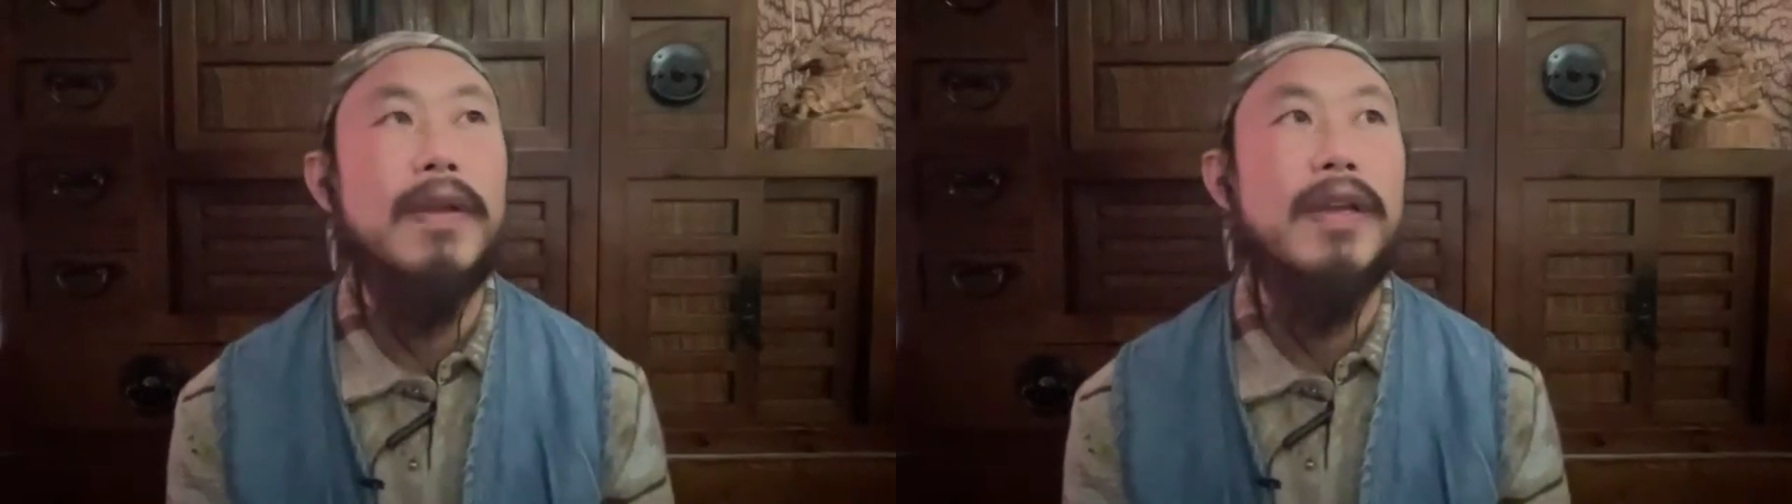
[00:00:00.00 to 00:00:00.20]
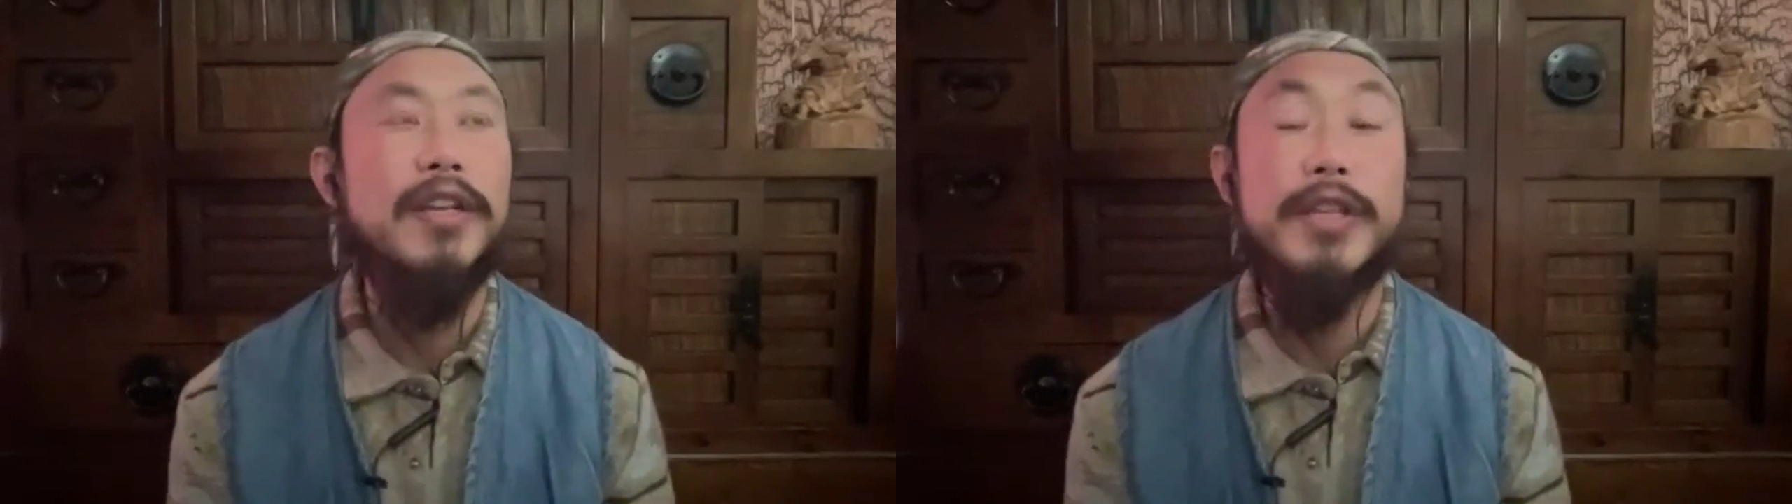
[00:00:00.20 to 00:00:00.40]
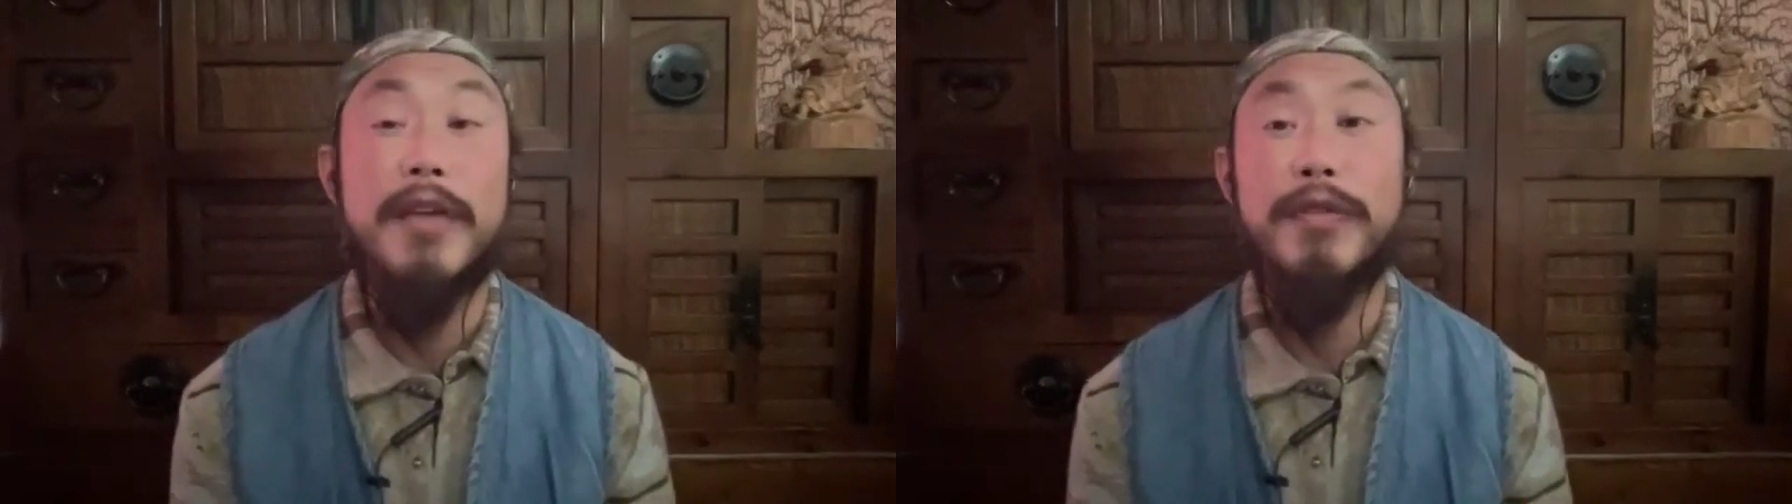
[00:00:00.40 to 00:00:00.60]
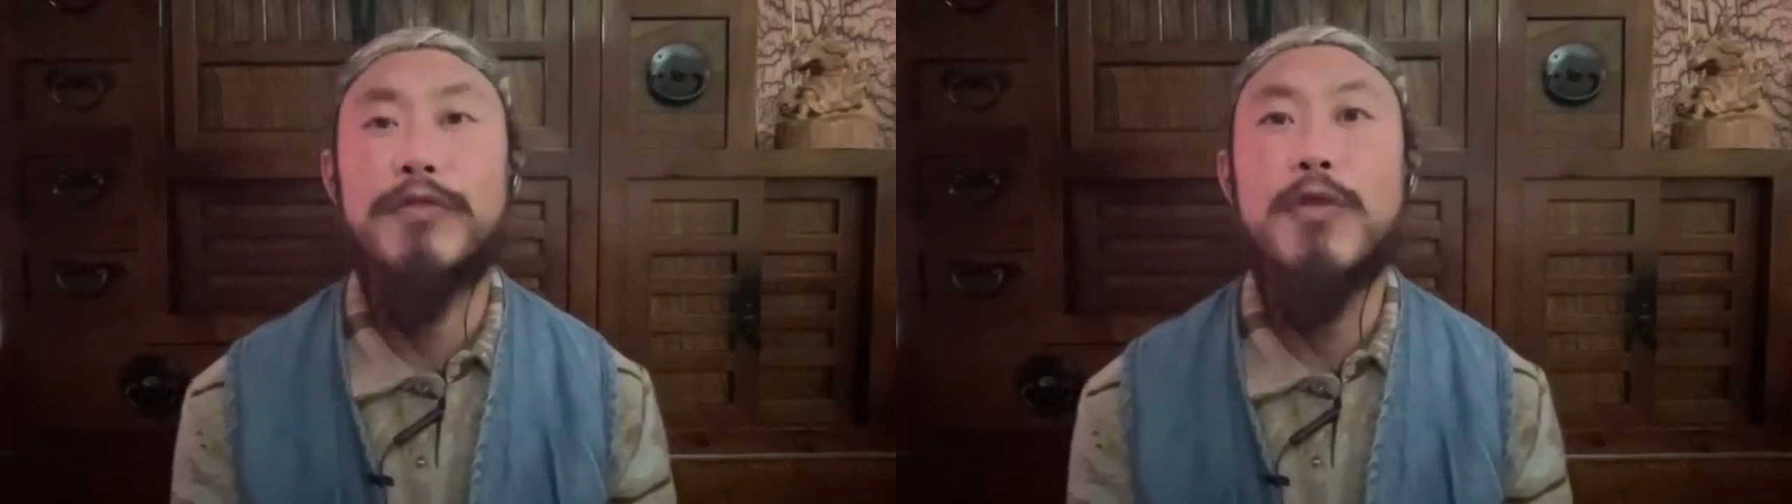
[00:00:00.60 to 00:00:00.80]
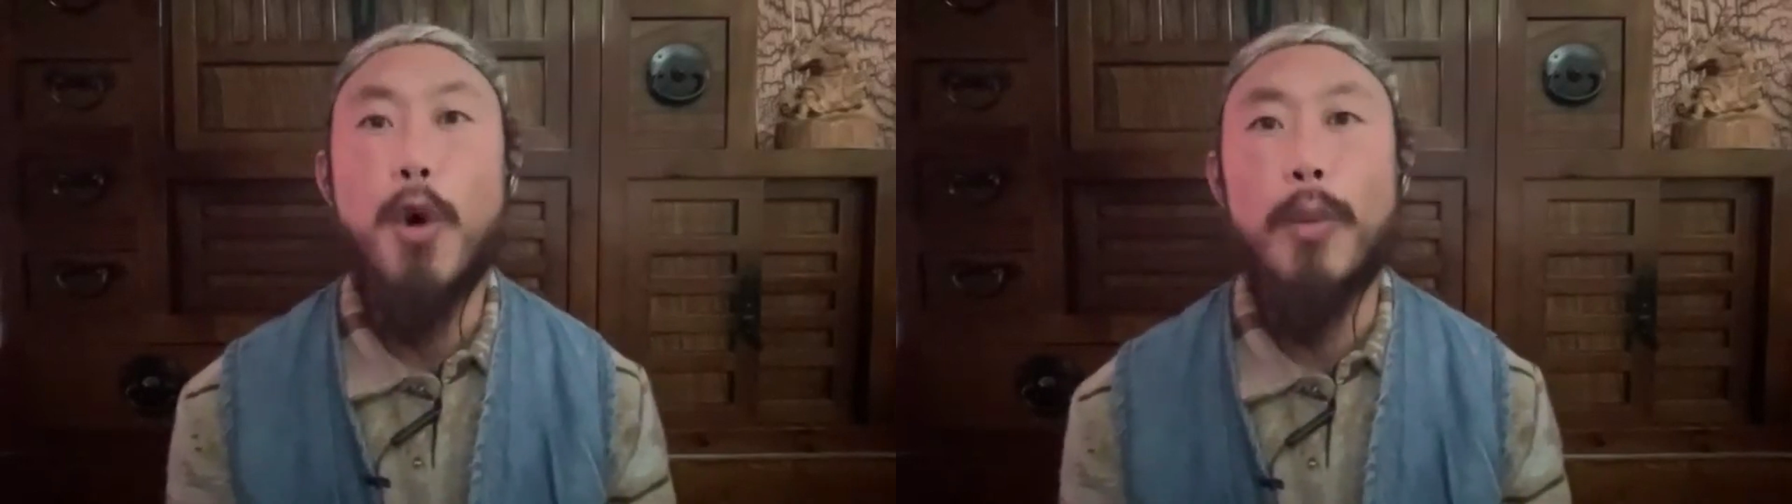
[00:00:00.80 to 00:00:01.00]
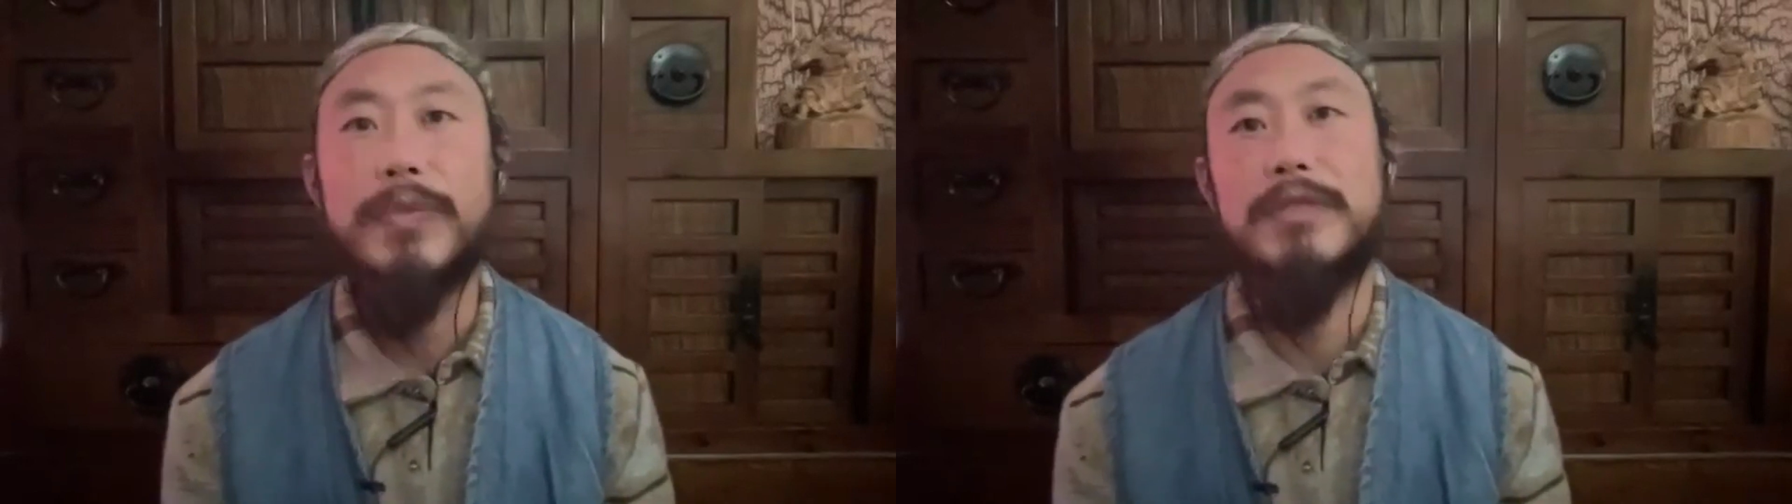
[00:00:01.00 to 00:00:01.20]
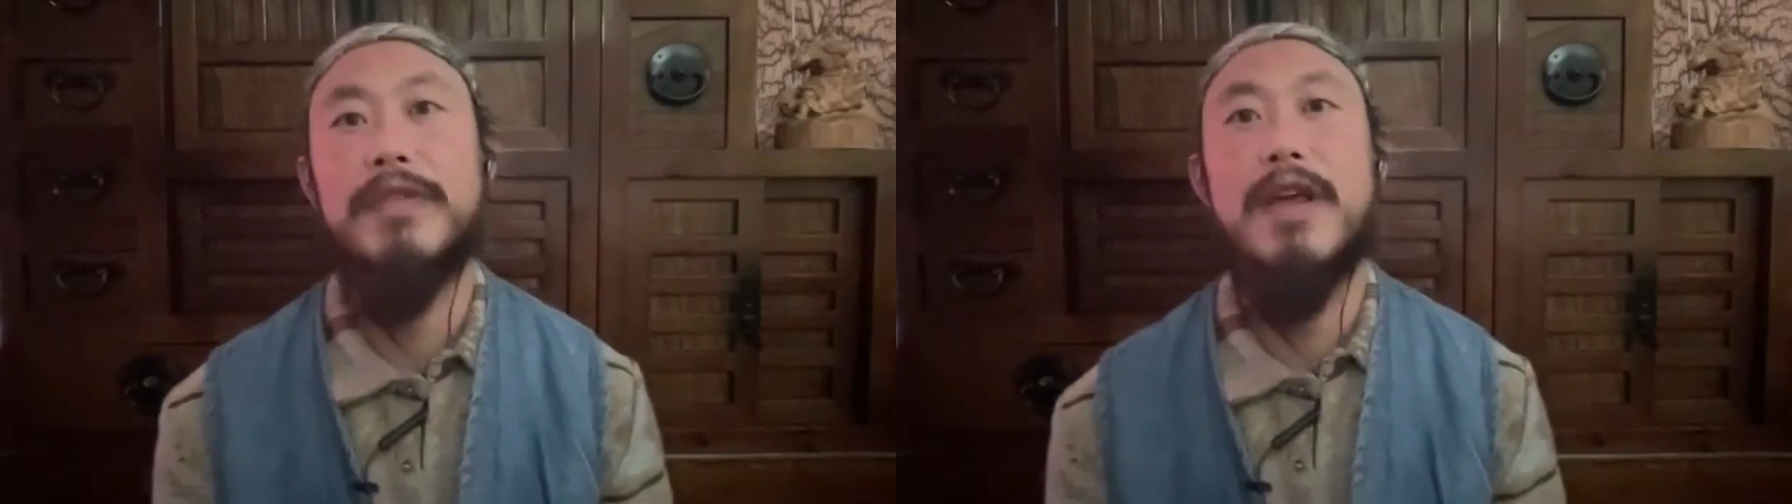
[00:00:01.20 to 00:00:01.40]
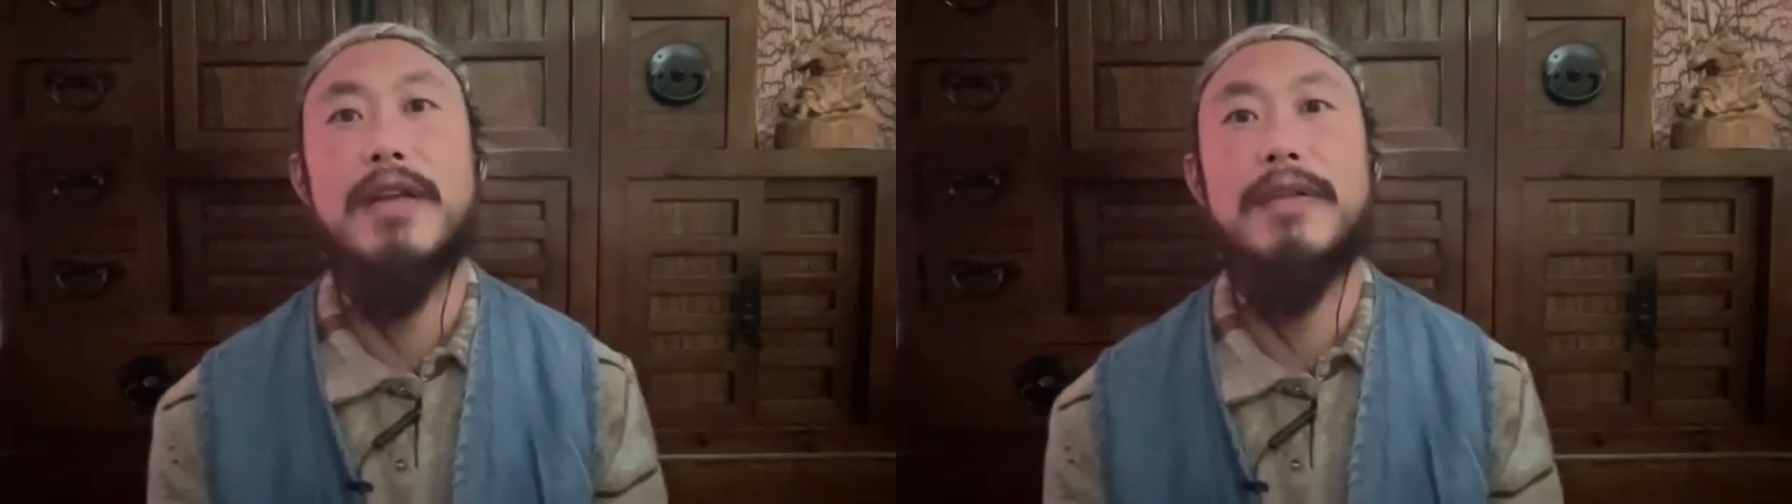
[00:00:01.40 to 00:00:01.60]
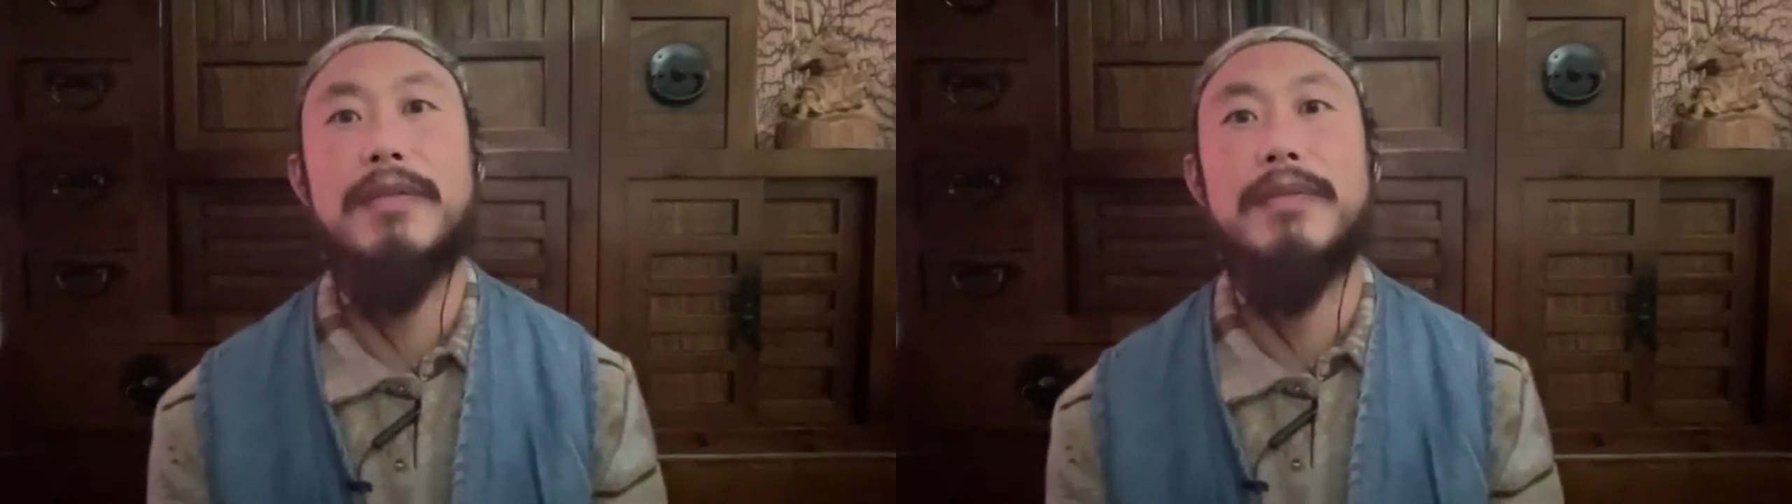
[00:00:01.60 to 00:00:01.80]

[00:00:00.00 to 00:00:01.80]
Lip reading: It doesn't have the forms for that.